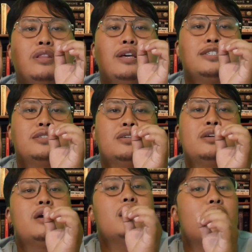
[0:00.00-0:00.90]

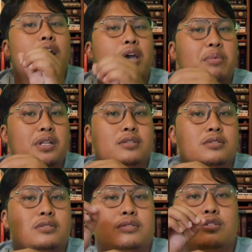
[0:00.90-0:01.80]
taxable
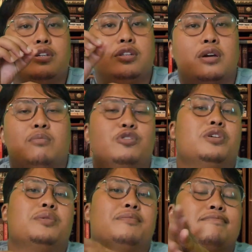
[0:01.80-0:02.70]
income today.